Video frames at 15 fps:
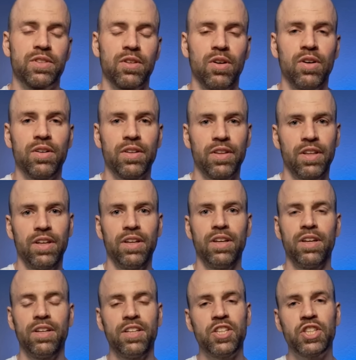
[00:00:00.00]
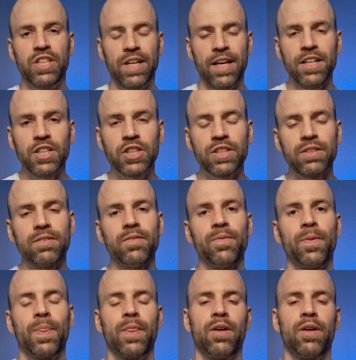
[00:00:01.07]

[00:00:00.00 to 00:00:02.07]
So the initiation